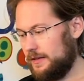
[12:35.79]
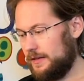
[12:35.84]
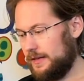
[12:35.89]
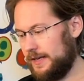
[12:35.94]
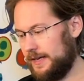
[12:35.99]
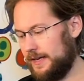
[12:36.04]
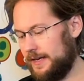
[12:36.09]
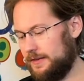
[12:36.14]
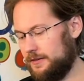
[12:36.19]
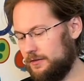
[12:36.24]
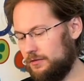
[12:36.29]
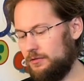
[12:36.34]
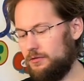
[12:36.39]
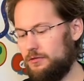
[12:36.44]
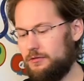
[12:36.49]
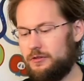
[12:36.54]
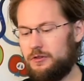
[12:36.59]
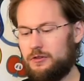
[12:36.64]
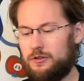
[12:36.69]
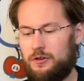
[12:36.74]
And
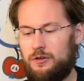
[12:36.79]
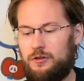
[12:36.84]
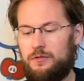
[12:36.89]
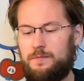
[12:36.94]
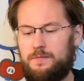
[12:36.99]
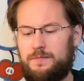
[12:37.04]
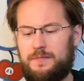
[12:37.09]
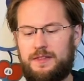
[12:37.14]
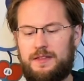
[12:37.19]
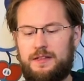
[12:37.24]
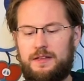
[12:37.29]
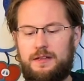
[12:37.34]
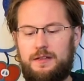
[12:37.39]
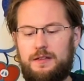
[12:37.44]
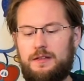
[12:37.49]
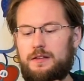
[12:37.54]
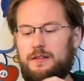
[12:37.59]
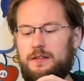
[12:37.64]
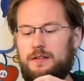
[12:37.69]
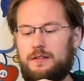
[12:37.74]
also,
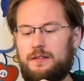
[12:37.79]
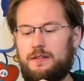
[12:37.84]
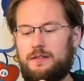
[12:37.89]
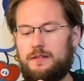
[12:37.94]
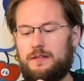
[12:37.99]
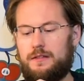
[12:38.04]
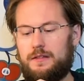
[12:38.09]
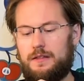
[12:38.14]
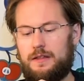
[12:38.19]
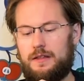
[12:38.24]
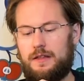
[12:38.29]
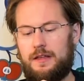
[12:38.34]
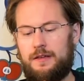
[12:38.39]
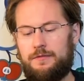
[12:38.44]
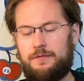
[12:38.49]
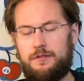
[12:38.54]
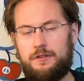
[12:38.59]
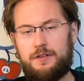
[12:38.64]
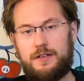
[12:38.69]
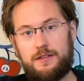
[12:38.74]
if
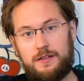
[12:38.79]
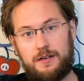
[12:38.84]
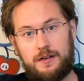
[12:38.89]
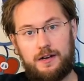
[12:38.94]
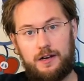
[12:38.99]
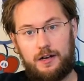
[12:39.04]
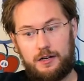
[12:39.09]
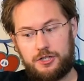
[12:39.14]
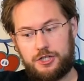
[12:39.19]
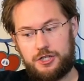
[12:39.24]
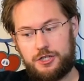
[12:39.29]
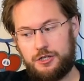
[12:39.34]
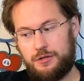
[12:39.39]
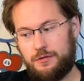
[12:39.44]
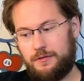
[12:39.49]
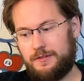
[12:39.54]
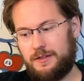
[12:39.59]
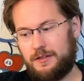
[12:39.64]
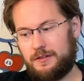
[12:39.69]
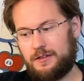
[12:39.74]
you look at the hot
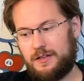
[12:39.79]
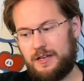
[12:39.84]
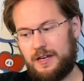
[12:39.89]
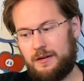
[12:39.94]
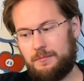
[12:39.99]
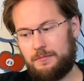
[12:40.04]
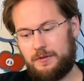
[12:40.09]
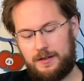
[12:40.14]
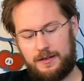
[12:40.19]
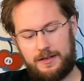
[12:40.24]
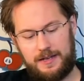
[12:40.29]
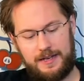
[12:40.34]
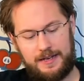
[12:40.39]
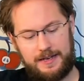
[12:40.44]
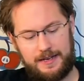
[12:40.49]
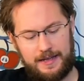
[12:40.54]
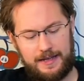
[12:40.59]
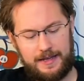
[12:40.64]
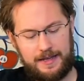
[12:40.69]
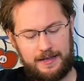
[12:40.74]
shoe of this camera, it
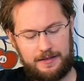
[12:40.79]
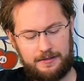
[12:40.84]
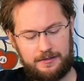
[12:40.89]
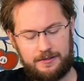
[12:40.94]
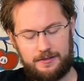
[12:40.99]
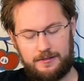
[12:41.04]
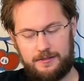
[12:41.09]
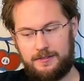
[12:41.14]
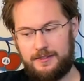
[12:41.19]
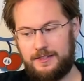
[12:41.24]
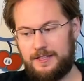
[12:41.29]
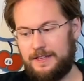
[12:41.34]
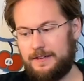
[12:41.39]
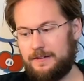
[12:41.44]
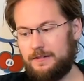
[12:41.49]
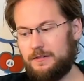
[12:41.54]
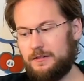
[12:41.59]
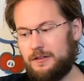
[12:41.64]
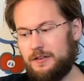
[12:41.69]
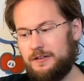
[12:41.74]
has the
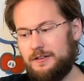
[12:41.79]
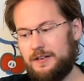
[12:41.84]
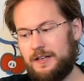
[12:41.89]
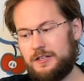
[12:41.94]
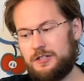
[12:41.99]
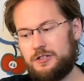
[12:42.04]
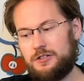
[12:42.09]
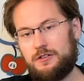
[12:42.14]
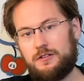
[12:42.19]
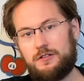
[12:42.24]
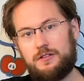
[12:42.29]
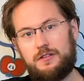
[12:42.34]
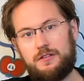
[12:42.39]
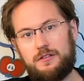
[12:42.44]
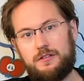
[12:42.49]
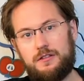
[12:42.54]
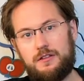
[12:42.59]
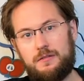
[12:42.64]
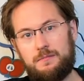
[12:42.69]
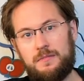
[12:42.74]
connection
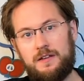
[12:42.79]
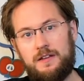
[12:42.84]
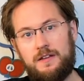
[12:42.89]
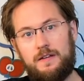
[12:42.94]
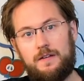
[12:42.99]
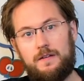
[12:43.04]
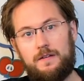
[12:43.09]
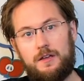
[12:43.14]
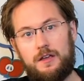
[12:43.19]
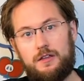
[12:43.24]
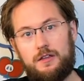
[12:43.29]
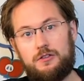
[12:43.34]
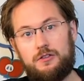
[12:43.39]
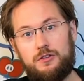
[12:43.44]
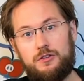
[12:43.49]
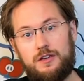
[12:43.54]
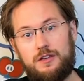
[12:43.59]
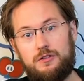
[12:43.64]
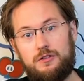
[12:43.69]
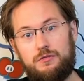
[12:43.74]
system, so
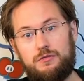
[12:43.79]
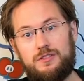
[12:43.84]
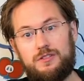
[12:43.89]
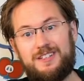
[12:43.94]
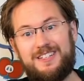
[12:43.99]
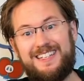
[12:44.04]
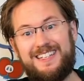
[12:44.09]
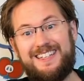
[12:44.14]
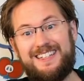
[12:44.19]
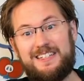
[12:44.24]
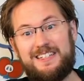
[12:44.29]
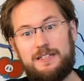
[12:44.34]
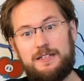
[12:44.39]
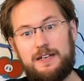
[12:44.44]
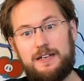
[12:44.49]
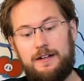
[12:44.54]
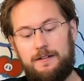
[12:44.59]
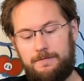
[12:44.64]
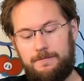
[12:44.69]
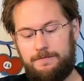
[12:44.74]
you can use
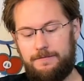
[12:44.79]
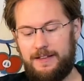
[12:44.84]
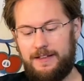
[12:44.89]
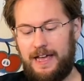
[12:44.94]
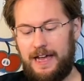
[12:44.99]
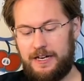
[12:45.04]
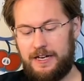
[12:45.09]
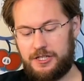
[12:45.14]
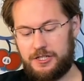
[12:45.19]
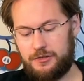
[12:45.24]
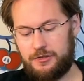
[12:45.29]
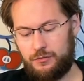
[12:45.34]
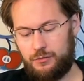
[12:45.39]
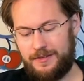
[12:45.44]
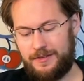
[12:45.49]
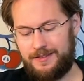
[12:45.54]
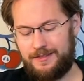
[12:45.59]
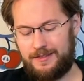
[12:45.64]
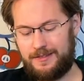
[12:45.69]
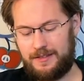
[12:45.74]
TTL flash
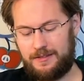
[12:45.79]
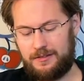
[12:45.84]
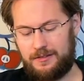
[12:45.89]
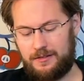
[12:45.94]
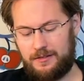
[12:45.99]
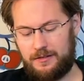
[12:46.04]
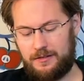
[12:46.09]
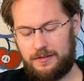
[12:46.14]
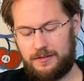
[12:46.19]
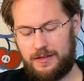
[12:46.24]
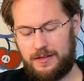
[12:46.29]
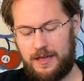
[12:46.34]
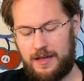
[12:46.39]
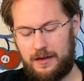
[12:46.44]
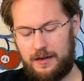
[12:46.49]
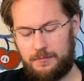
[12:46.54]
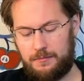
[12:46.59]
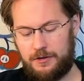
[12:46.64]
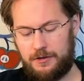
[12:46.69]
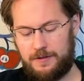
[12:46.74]
with this
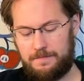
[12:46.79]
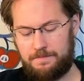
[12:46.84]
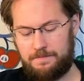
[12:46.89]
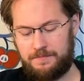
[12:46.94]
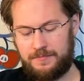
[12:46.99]
camera.